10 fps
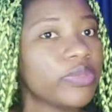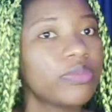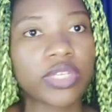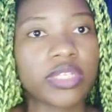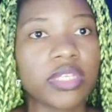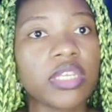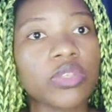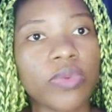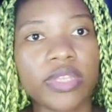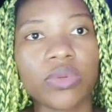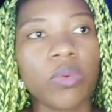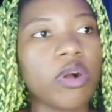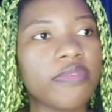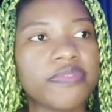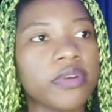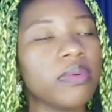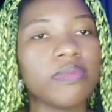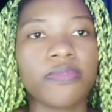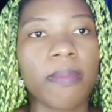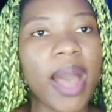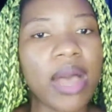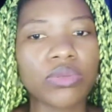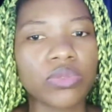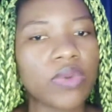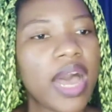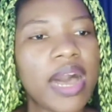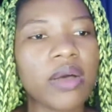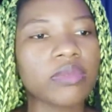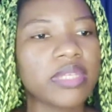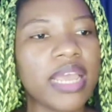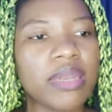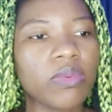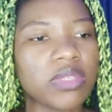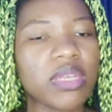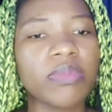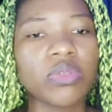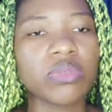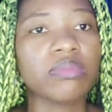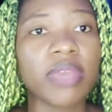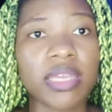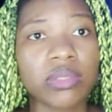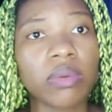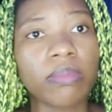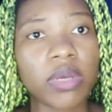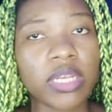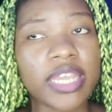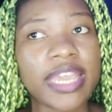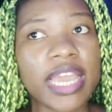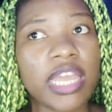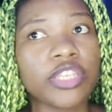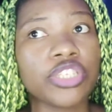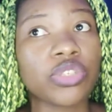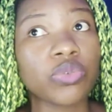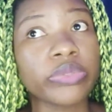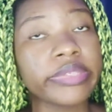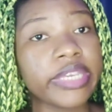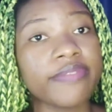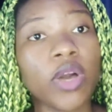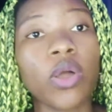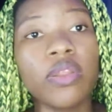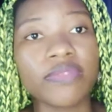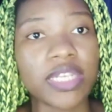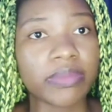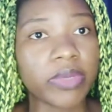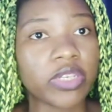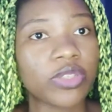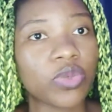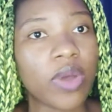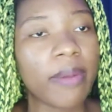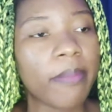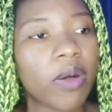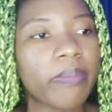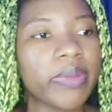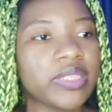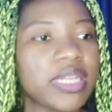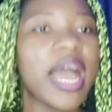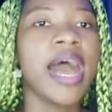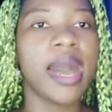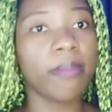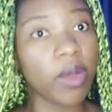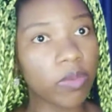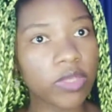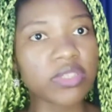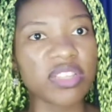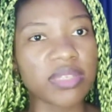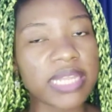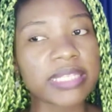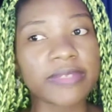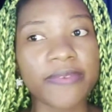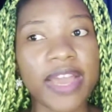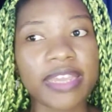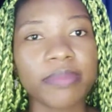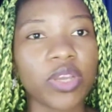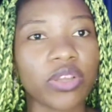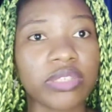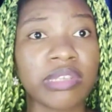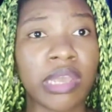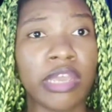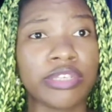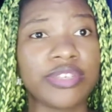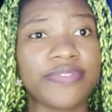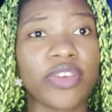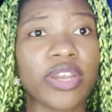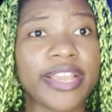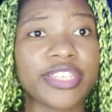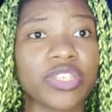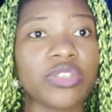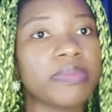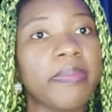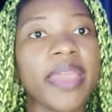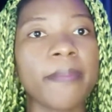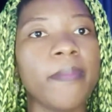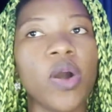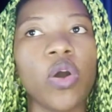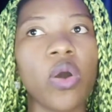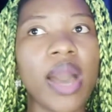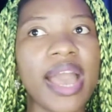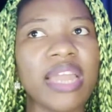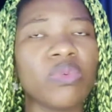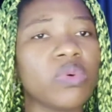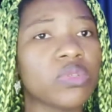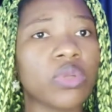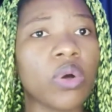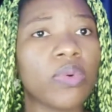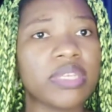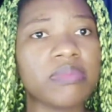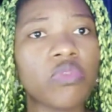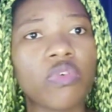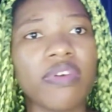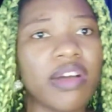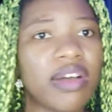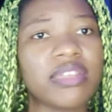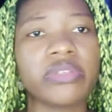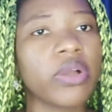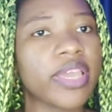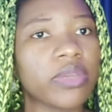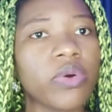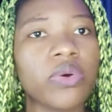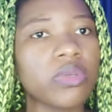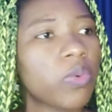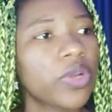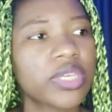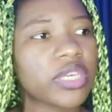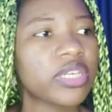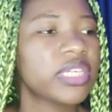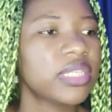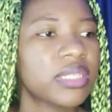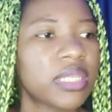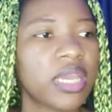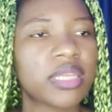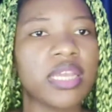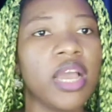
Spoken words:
Christine is going to work from house to house and was able to make some money, and she would give all of that money to her mom. But her mom was not satisfied because she felt like she could make more and would always move her, okay, go and work here instead,